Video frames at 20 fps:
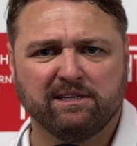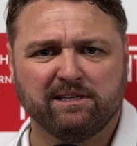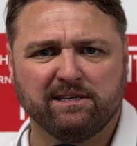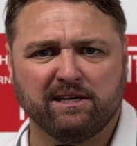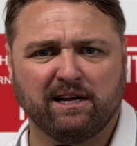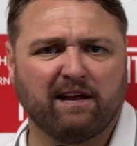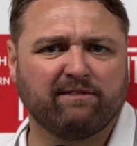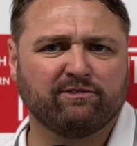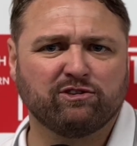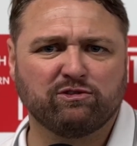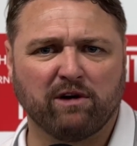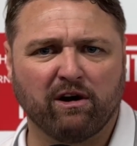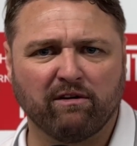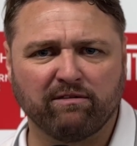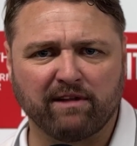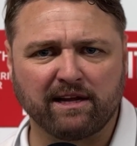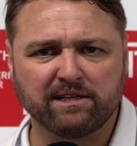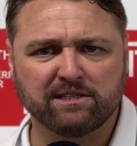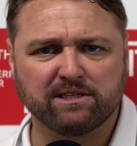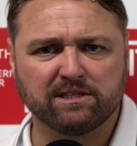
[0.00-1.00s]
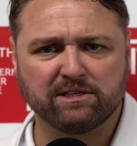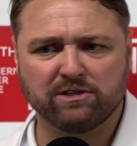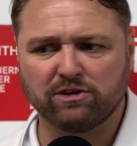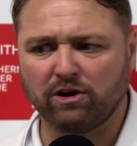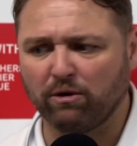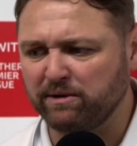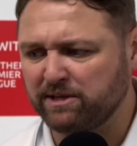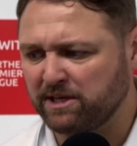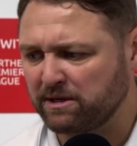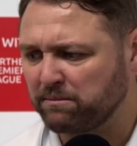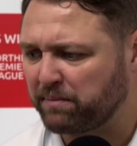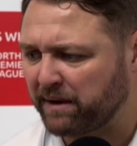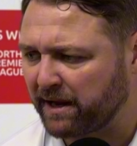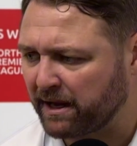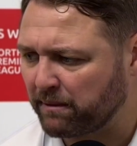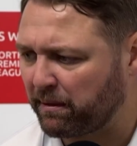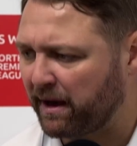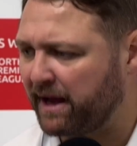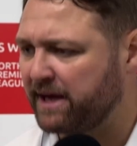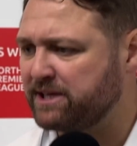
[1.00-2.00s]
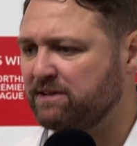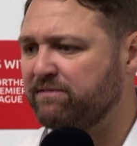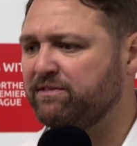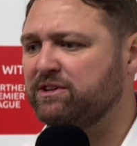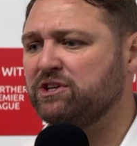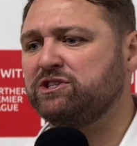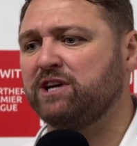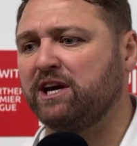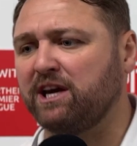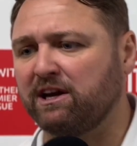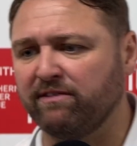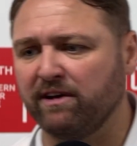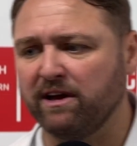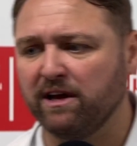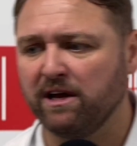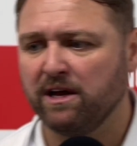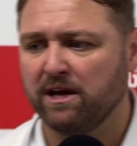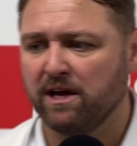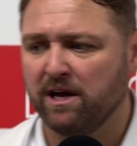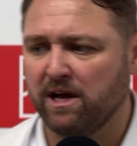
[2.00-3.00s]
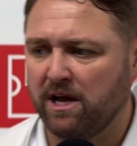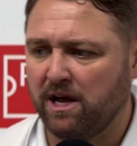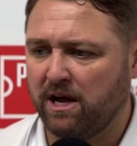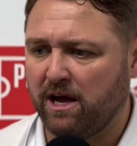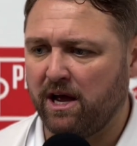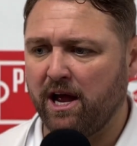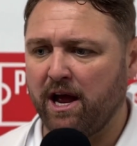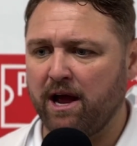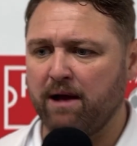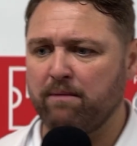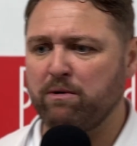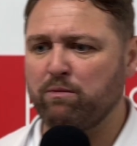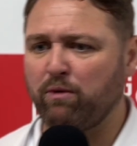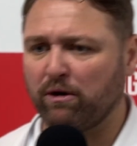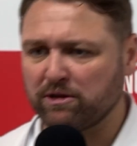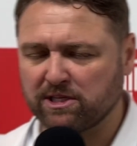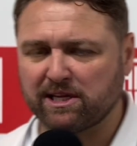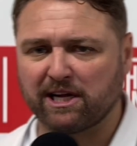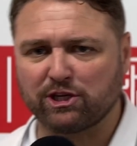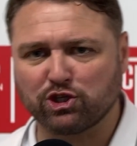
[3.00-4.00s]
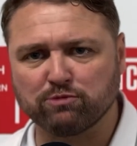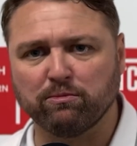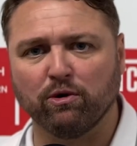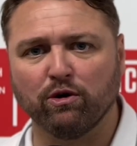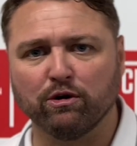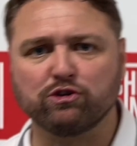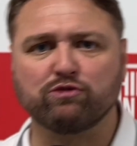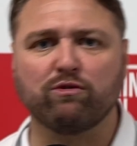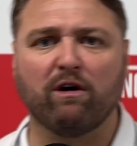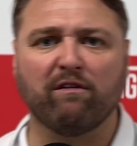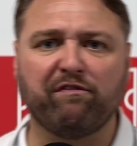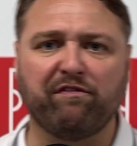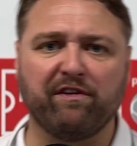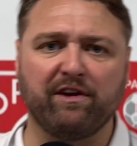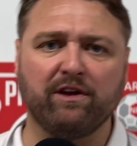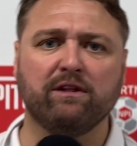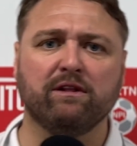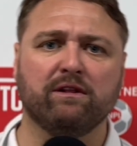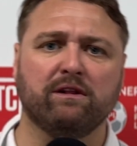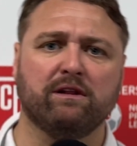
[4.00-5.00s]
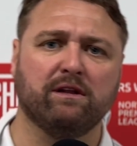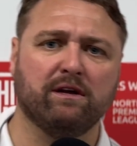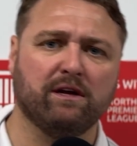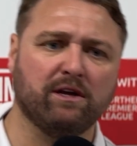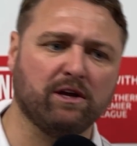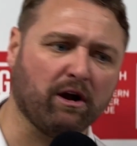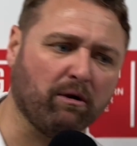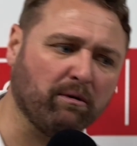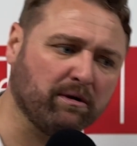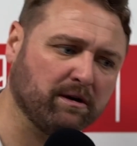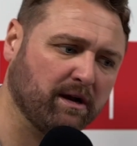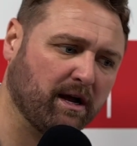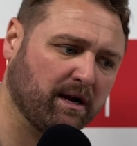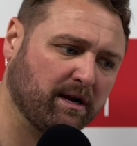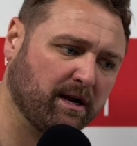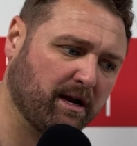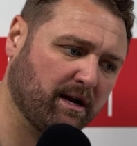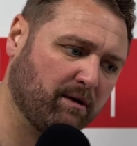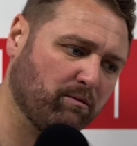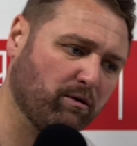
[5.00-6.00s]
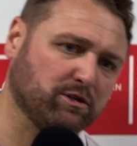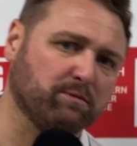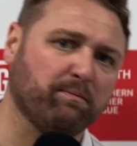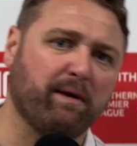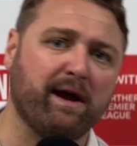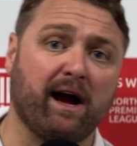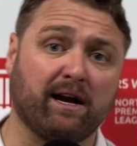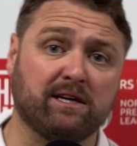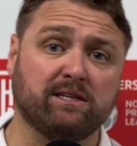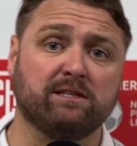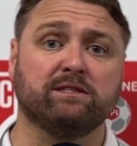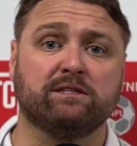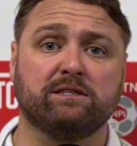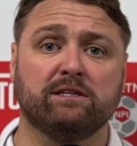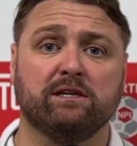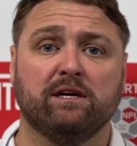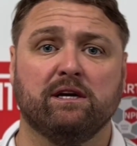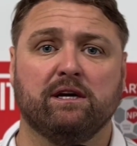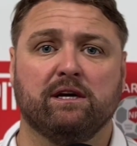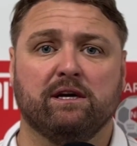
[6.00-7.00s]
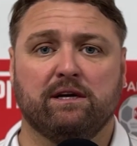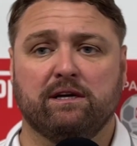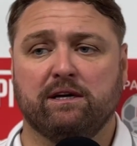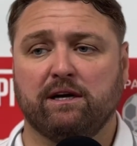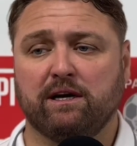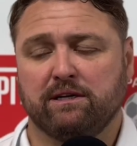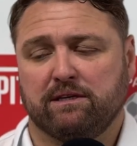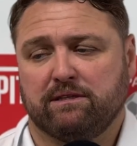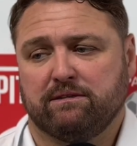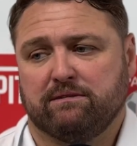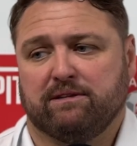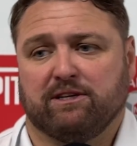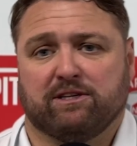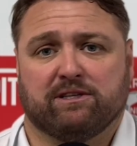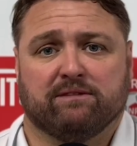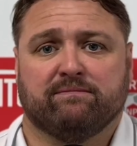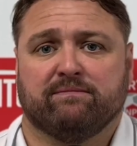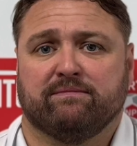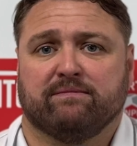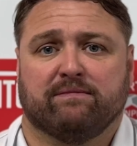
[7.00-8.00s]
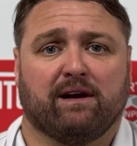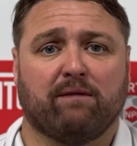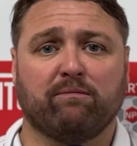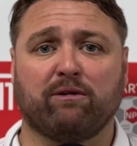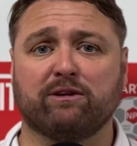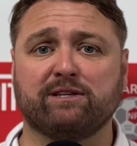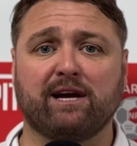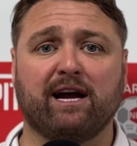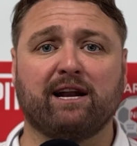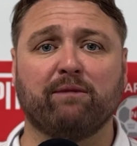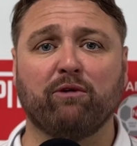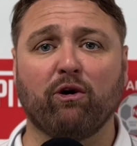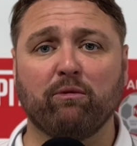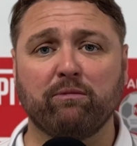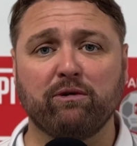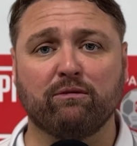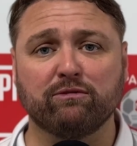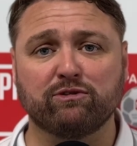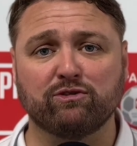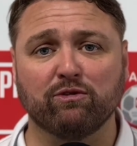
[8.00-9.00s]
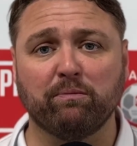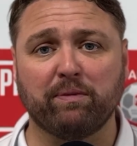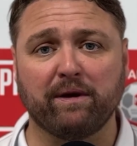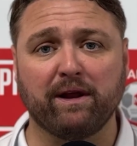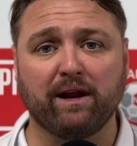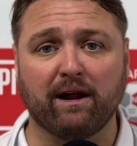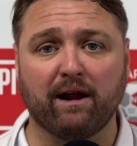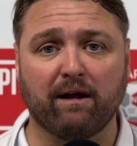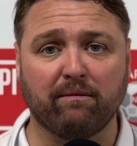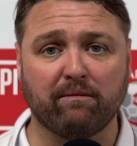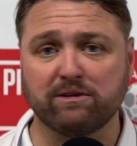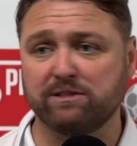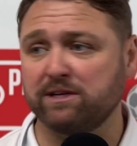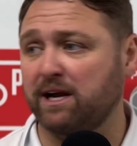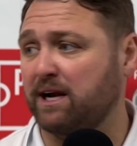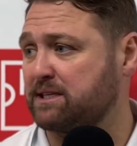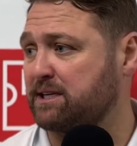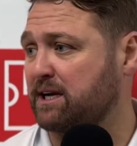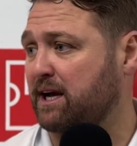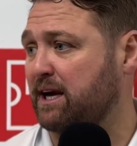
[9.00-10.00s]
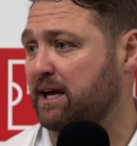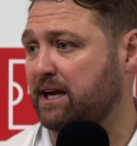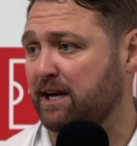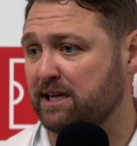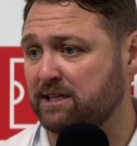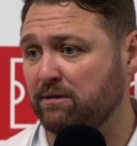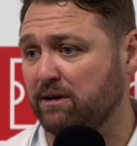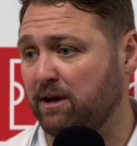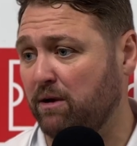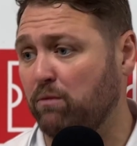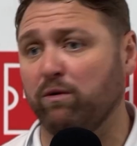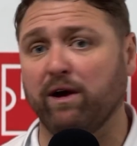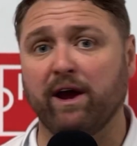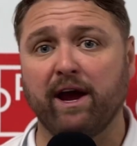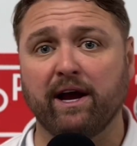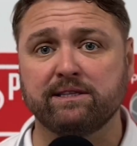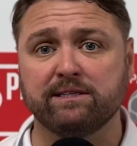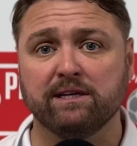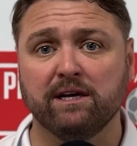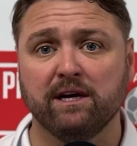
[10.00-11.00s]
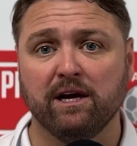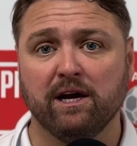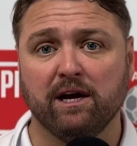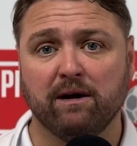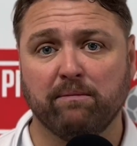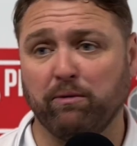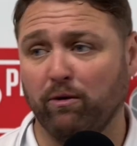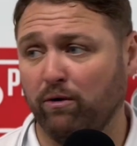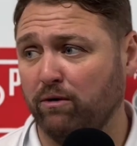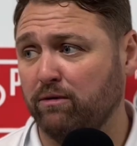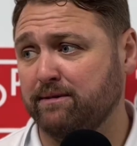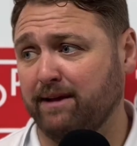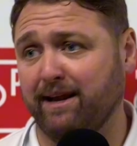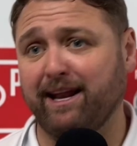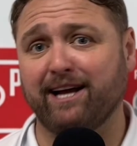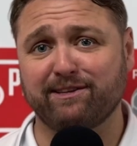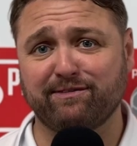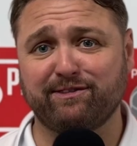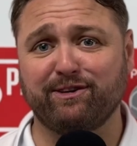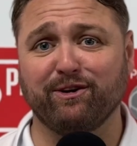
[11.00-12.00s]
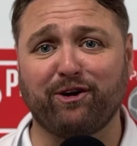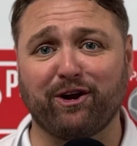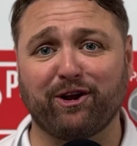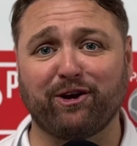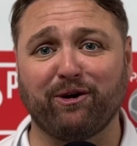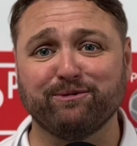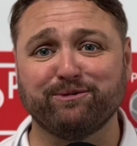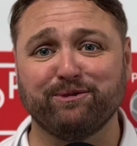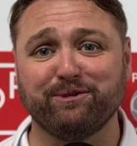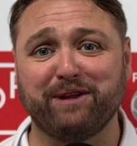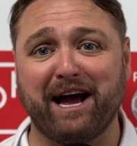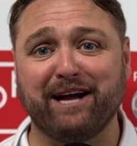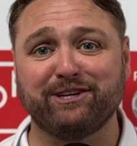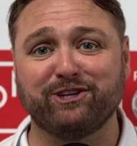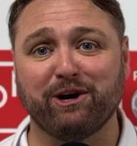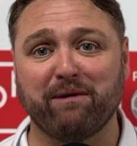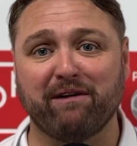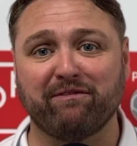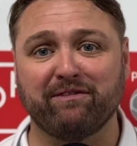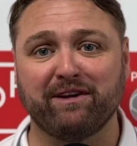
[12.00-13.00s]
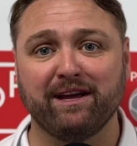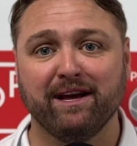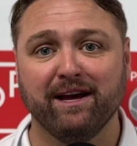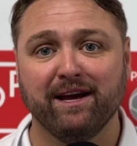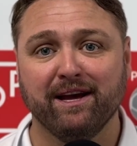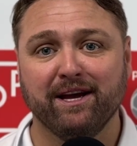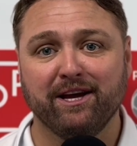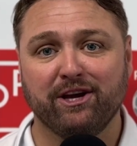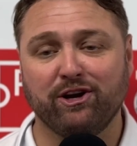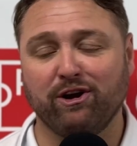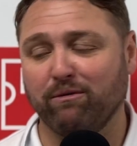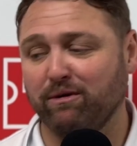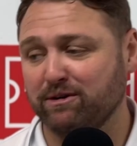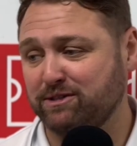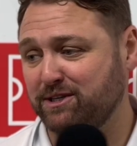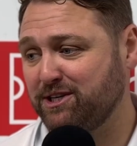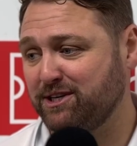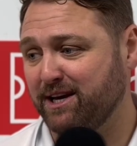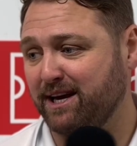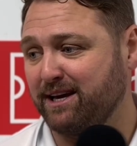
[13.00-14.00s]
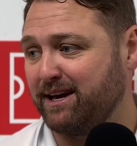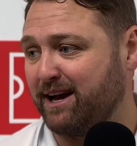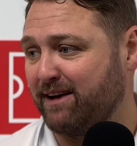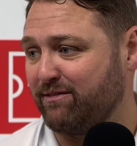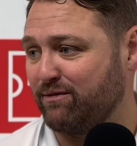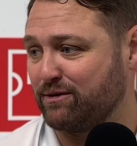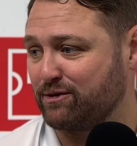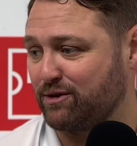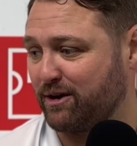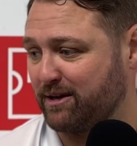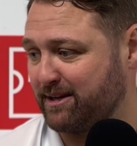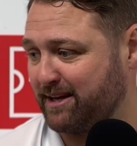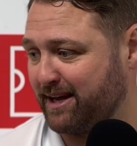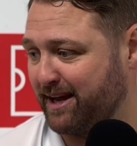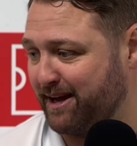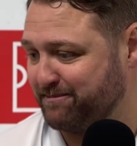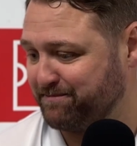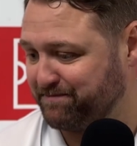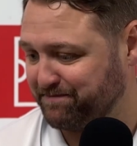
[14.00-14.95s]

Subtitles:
11, 12 lads. You know, we didn't bring players in for the sake of it. We wanted that small squad feel, you know, and it wasn't by accident. And listen, I'm not trying to blow my own trumpet here, I'm not trying to take any credit. It worked, but the lads have still got to go and do their job, haven't they? You know what they say, everyone's got a